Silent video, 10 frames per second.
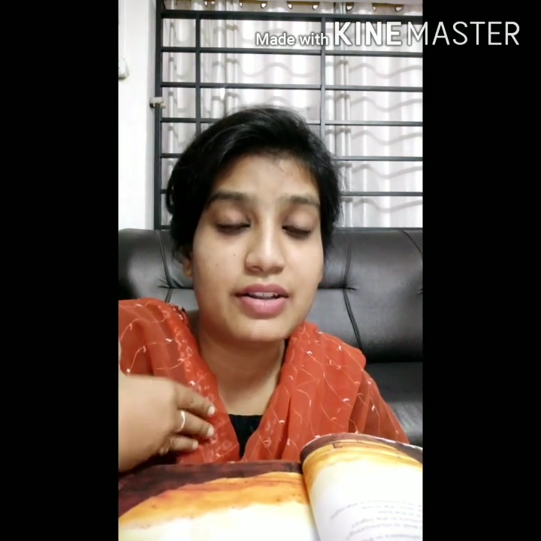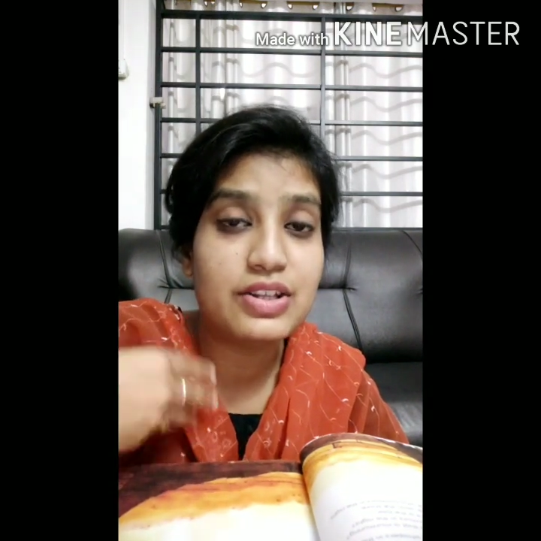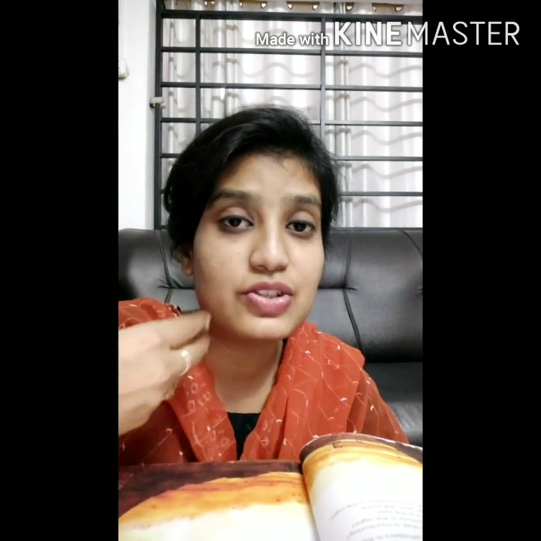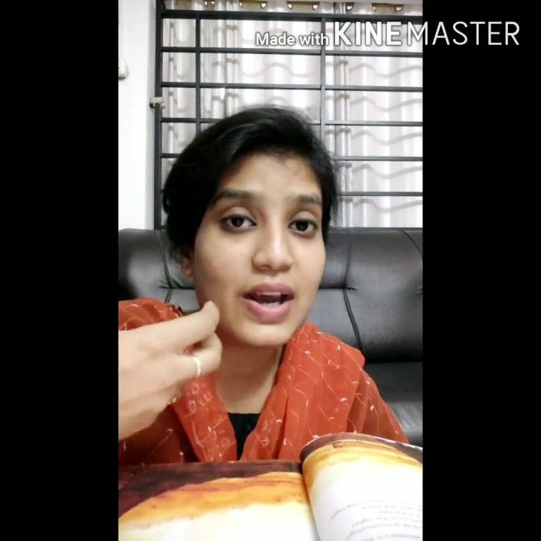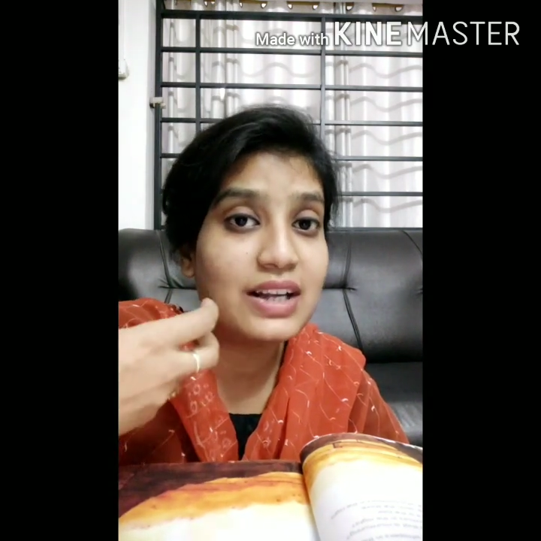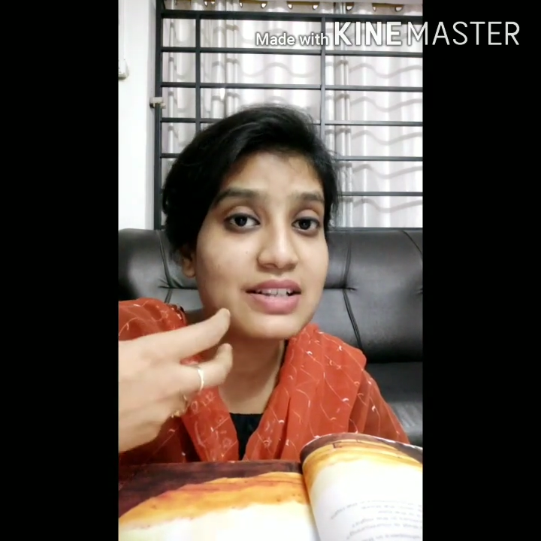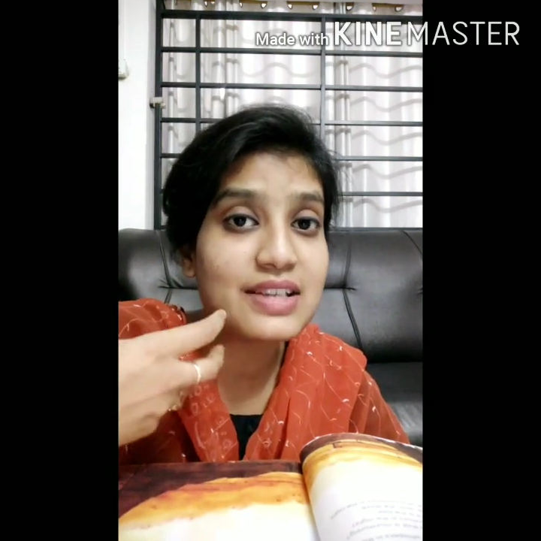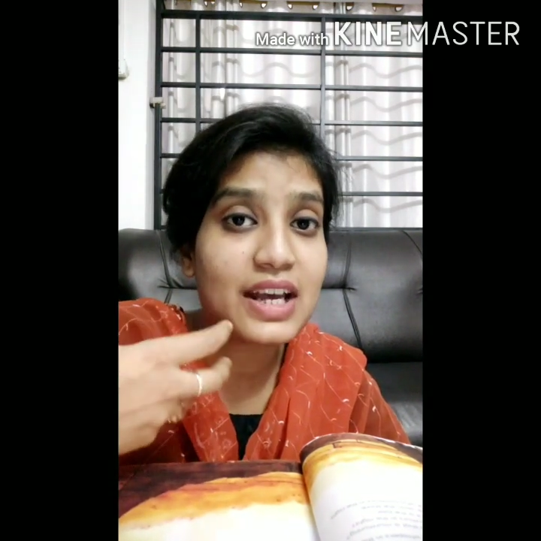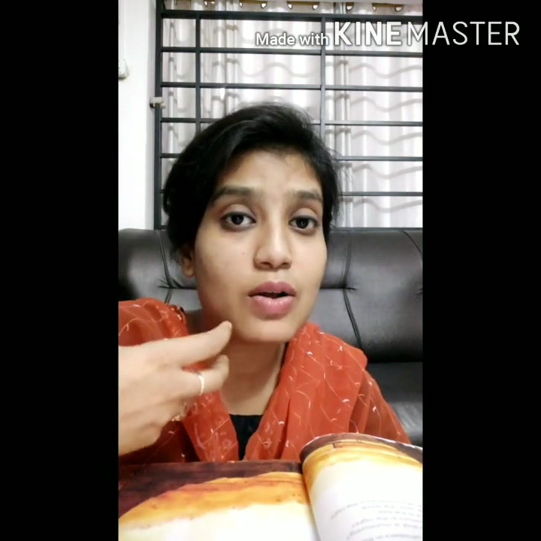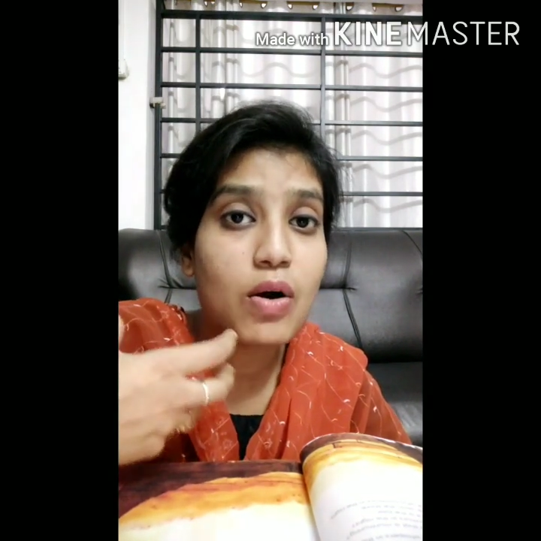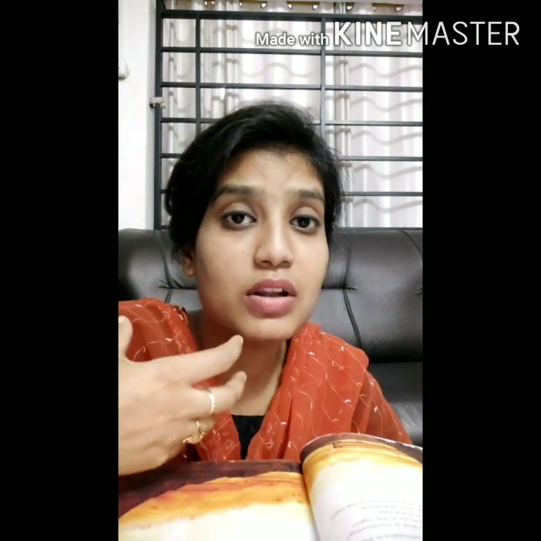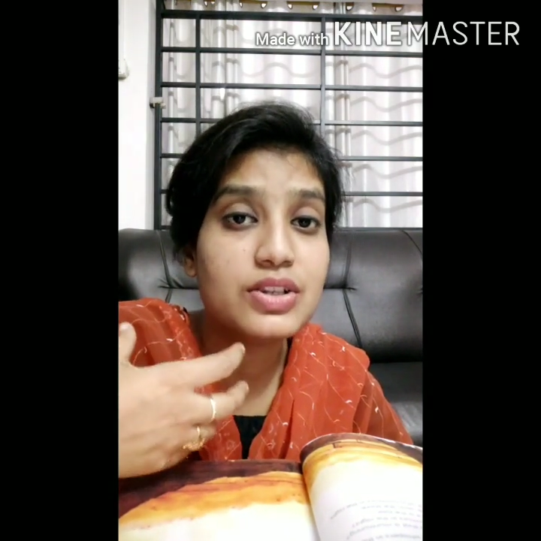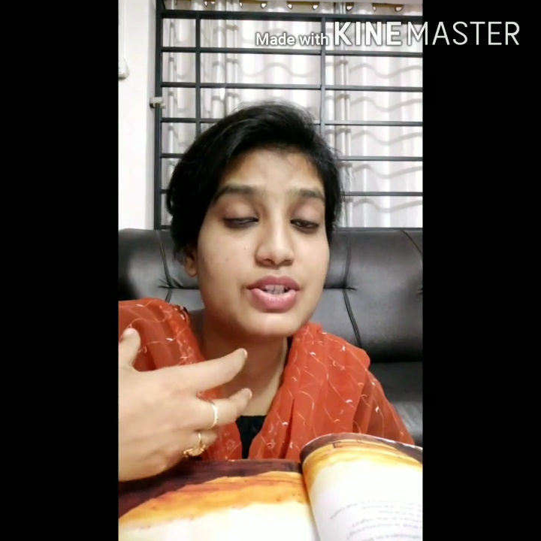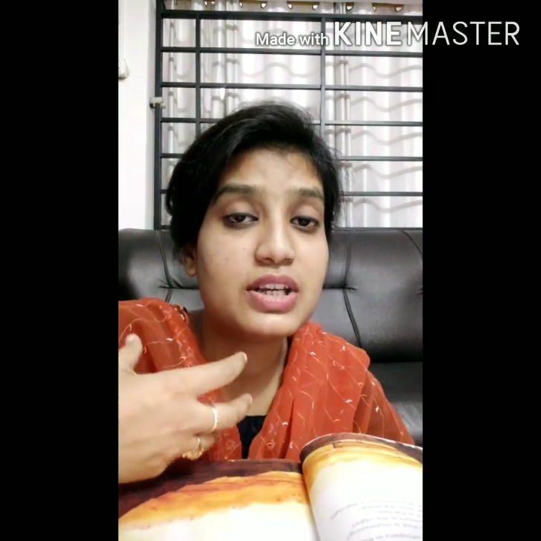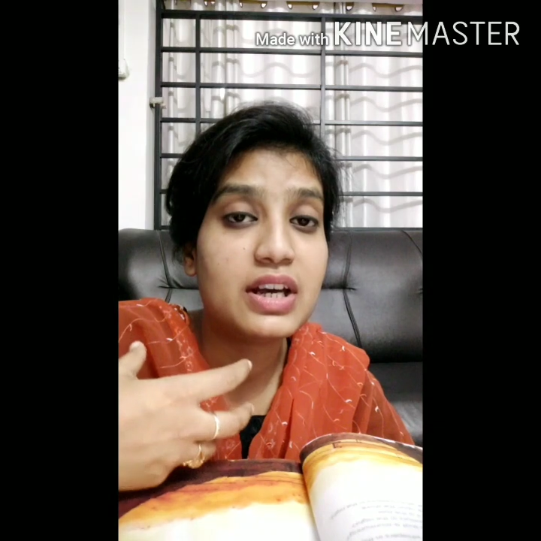The child's
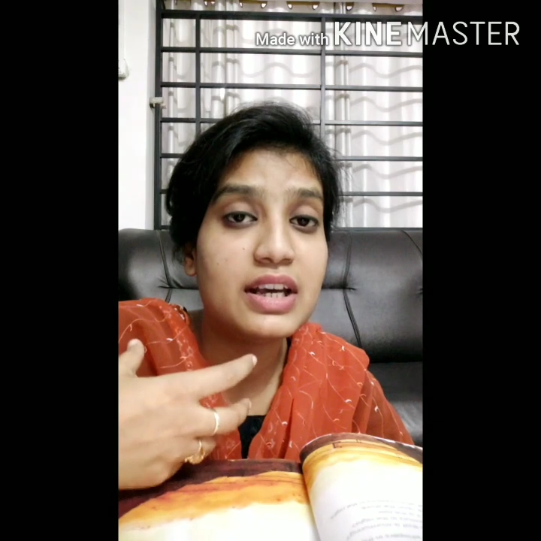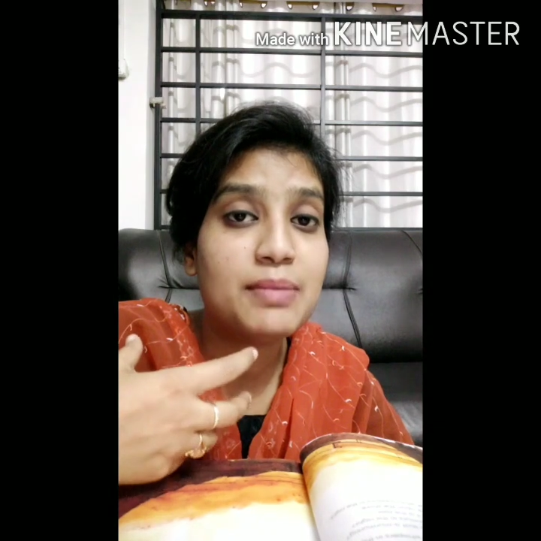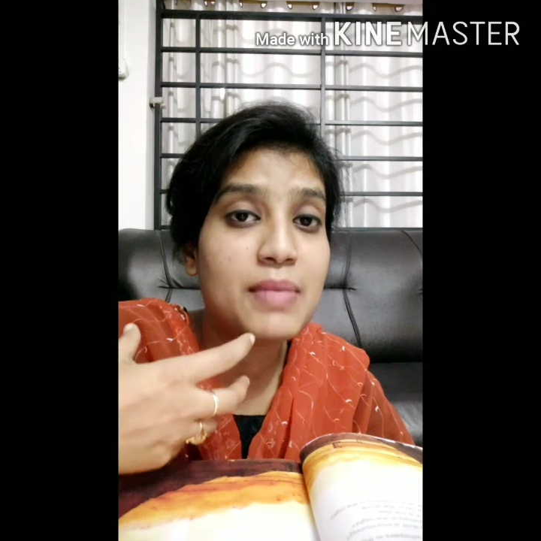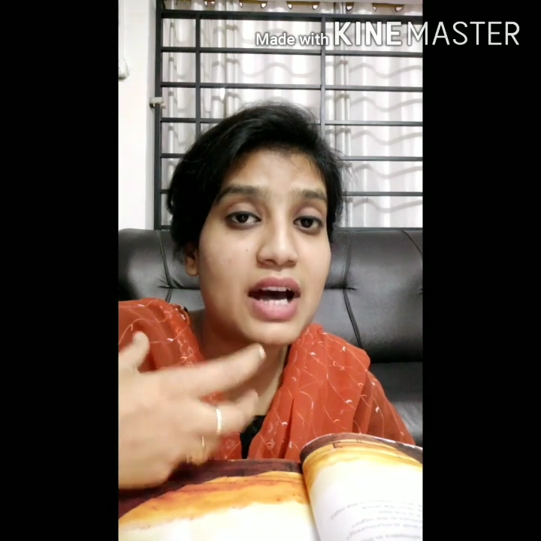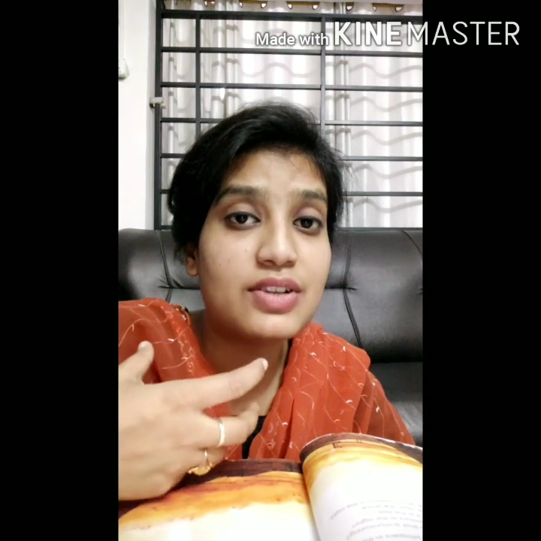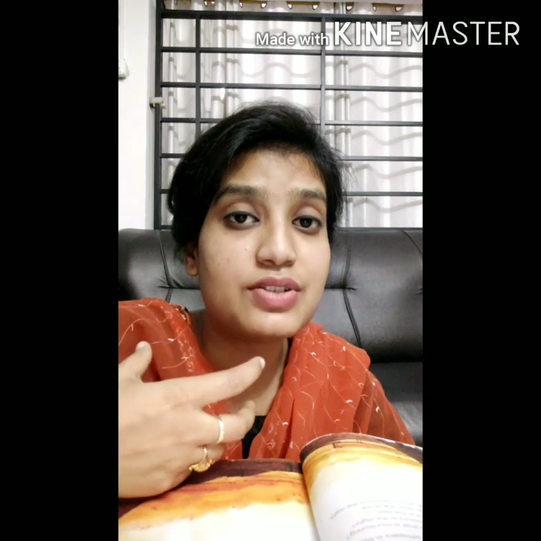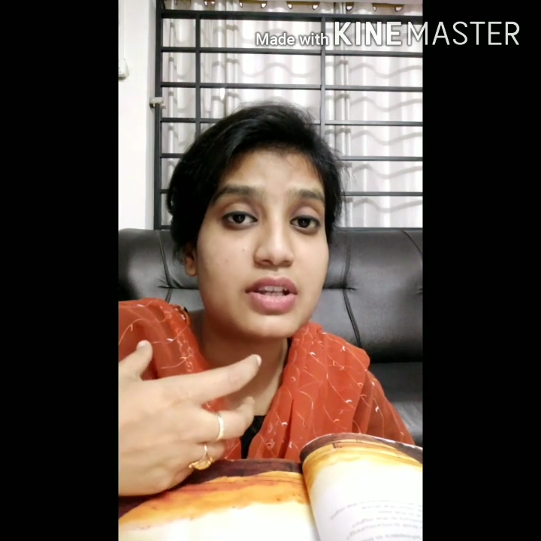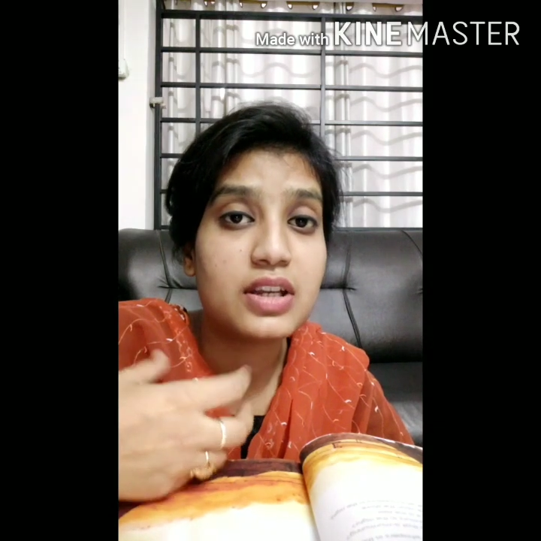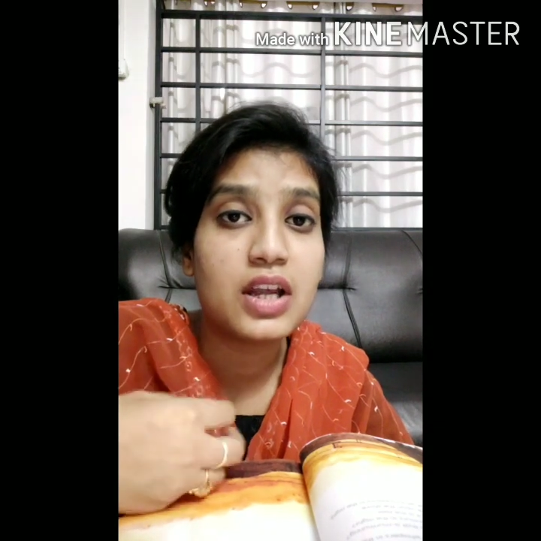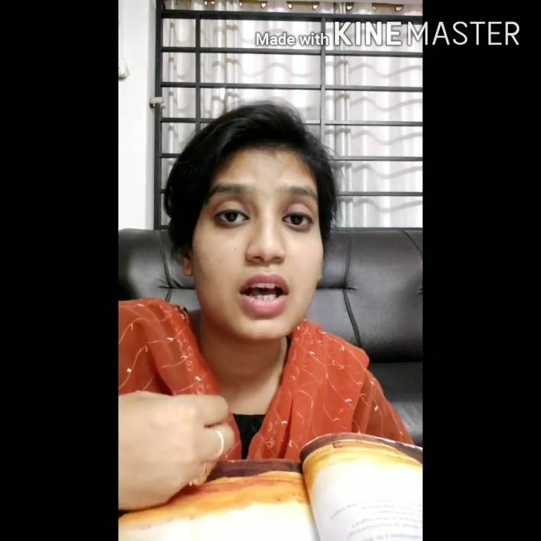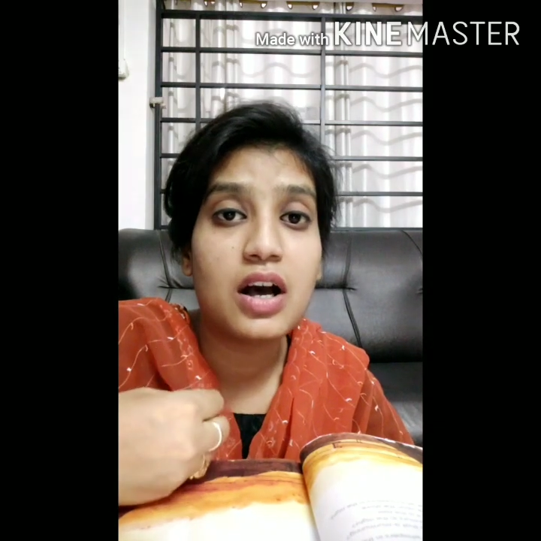psychology, imagine